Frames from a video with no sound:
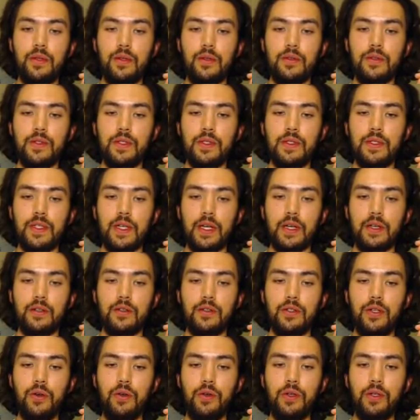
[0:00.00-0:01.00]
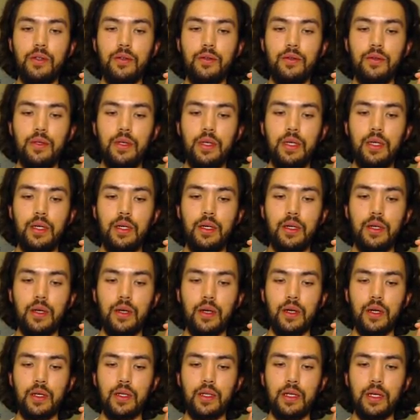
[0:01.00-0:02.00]
There's the second token.
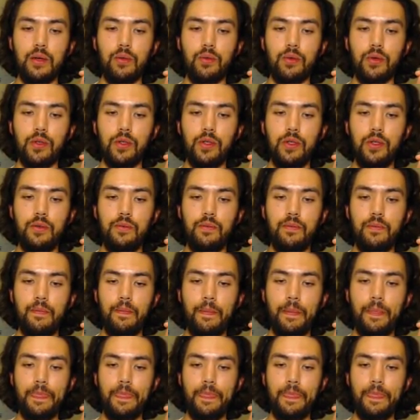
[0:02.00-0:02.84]
Alright, now we're good.